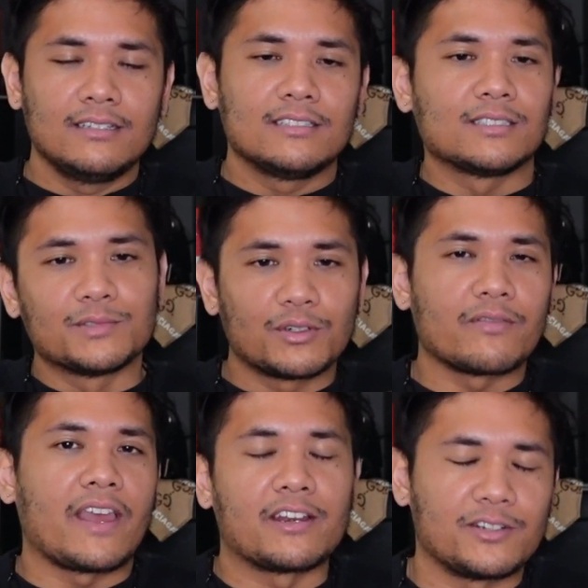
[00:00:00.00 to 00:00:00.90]
some sort
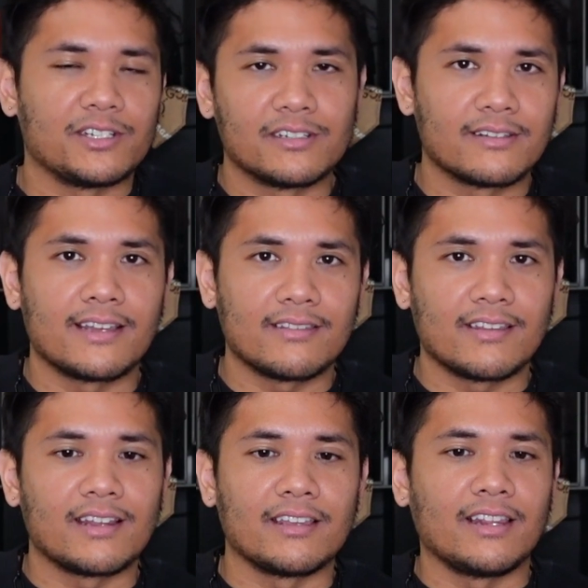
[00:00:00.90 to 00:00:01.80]
of energy to that
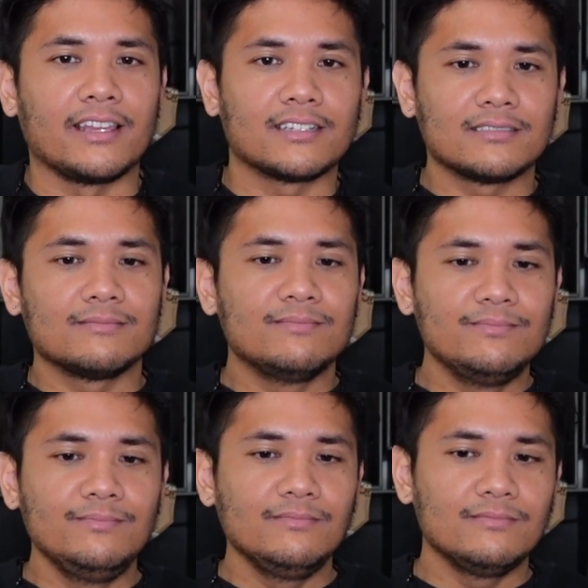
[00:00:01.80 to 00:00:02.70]
that I like,
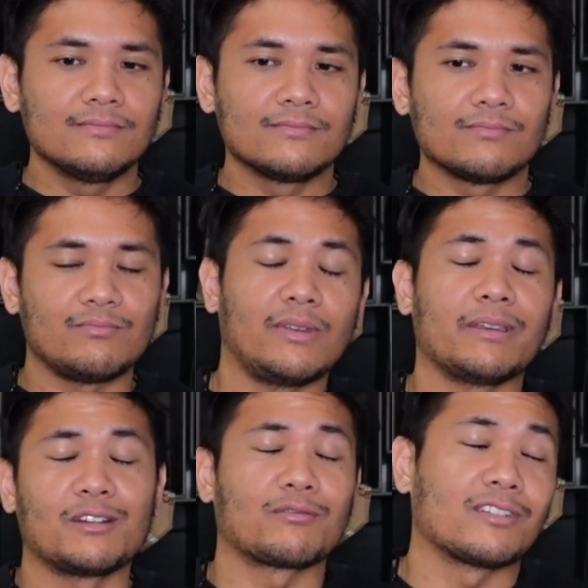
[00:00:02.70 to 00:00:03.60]
maybe
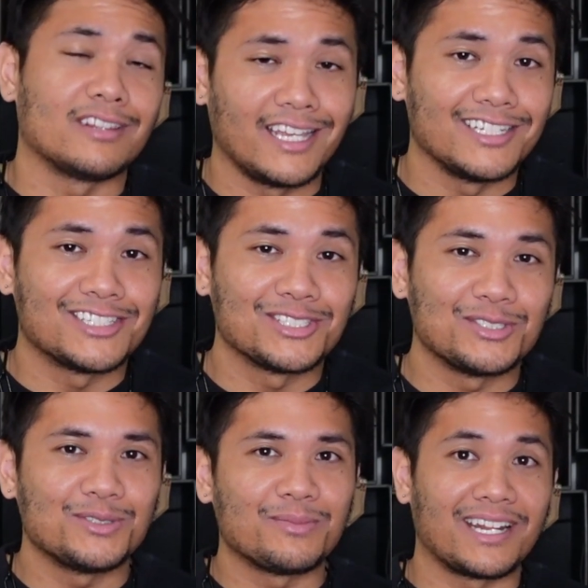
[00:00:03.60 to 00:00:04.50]
I don't relate
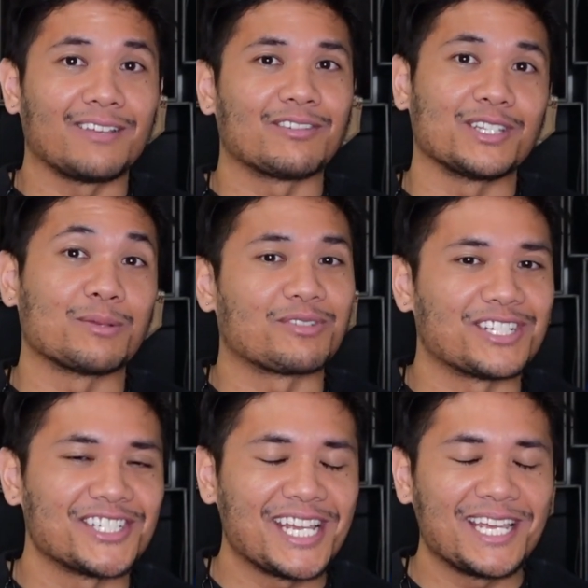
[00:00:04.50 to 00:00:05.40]
to, but I really
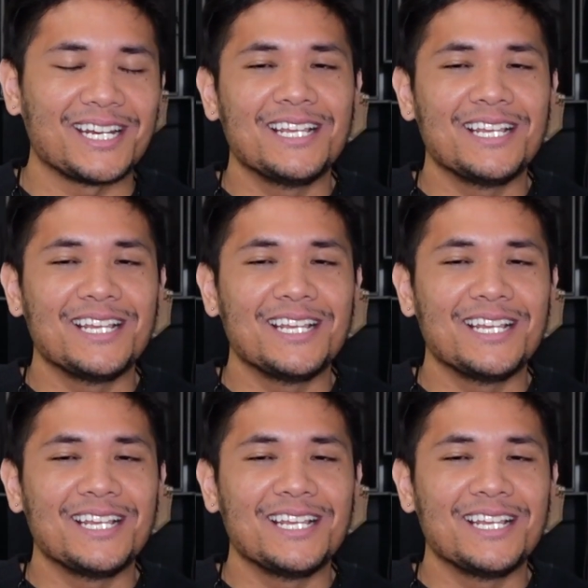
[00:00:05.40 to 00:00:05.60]
appreciate.